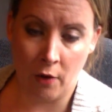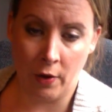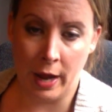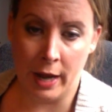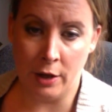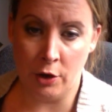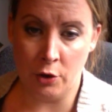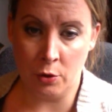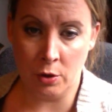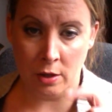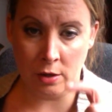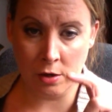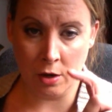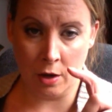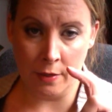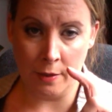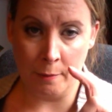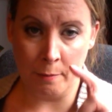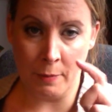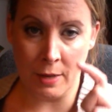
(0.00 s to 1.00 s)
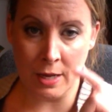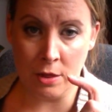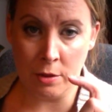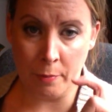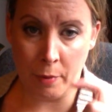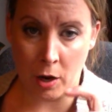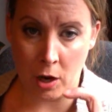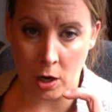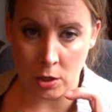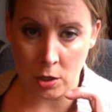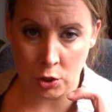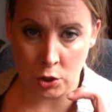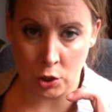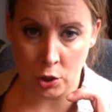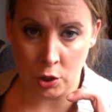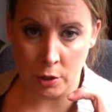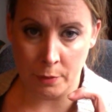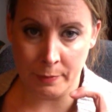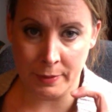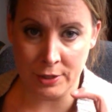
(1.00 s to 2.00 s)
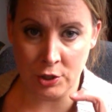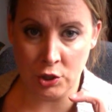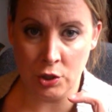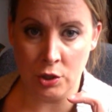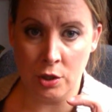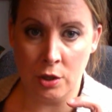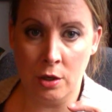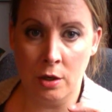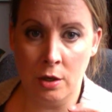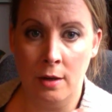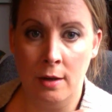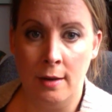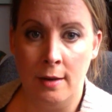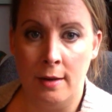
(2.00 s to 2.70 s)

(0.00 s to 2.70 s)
and you click on the Meet the Posher picture